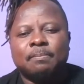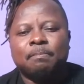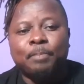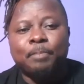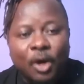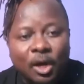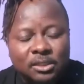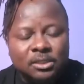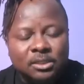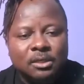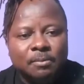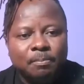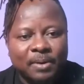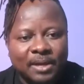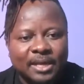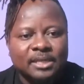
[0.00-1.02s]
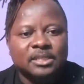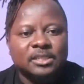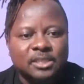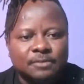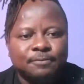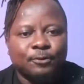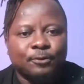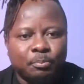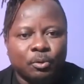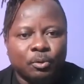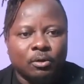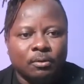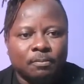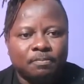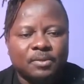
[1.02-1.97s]
but playing his
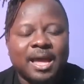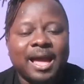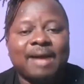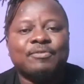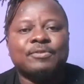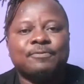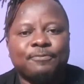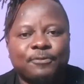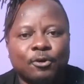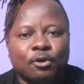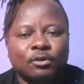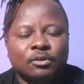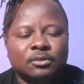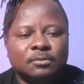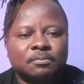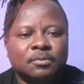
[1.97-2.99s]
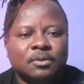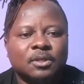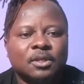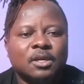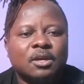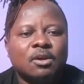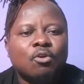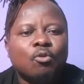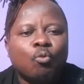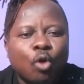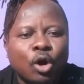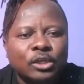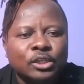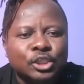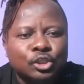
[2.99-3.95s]
football, having fun.
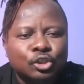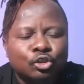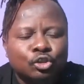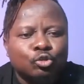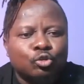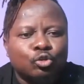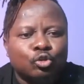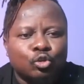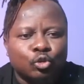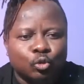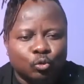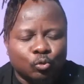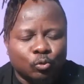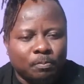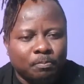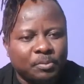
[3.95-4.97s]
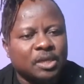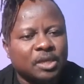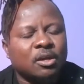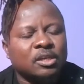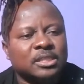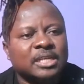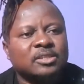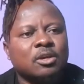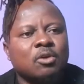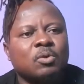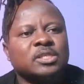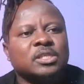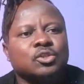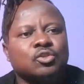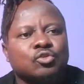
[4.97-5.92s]
What did you do? Because there's
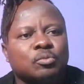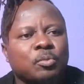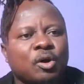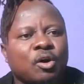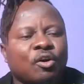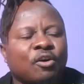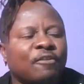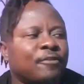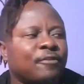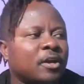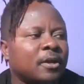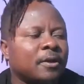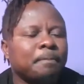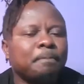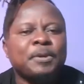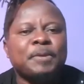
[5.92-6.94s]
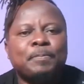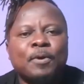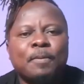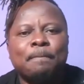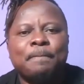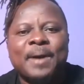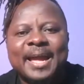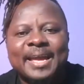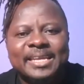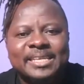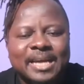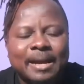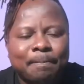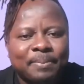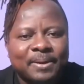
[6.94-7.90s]
always this rumor of people buying
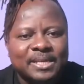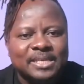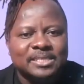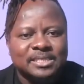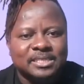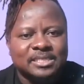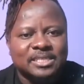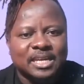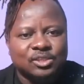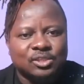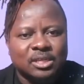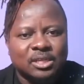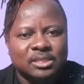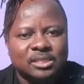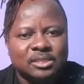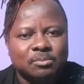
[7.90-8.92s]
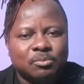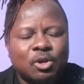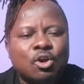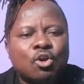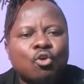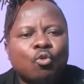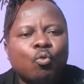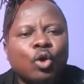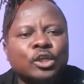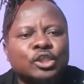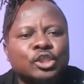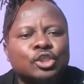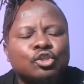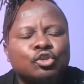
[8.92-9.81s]
their place in the national team. What did